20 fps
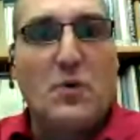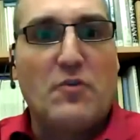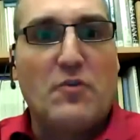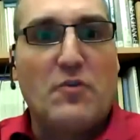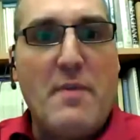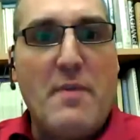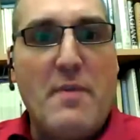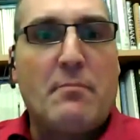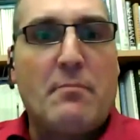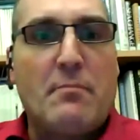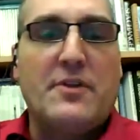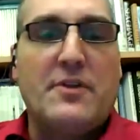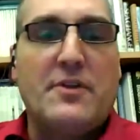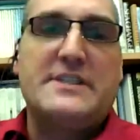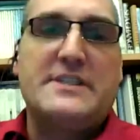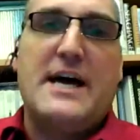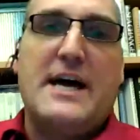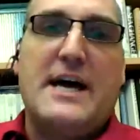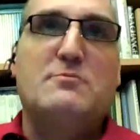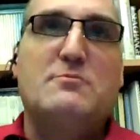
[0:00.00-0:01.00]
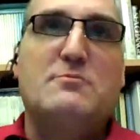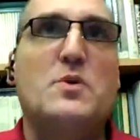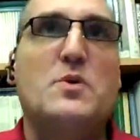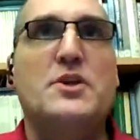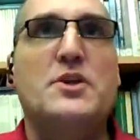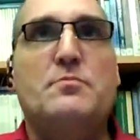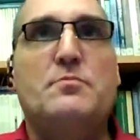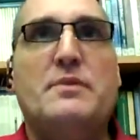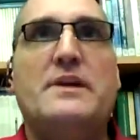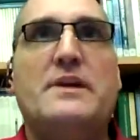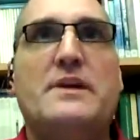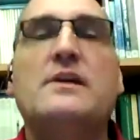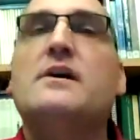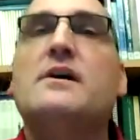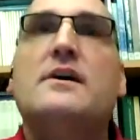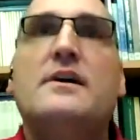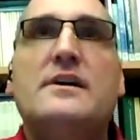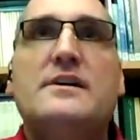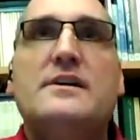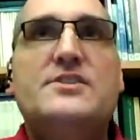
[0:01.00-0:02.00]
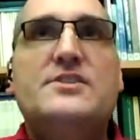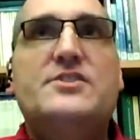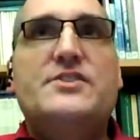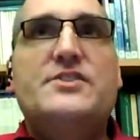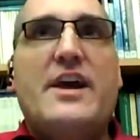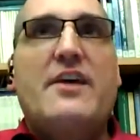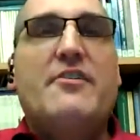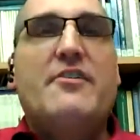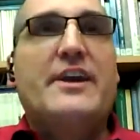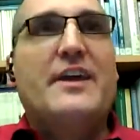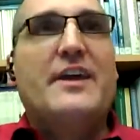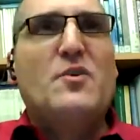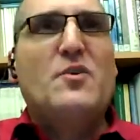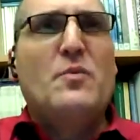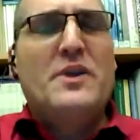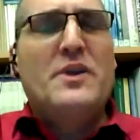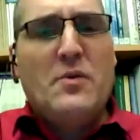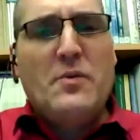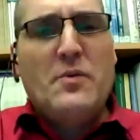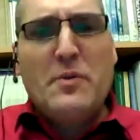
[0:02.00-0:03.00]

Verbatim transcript: remember the times when you'd be staring at the window,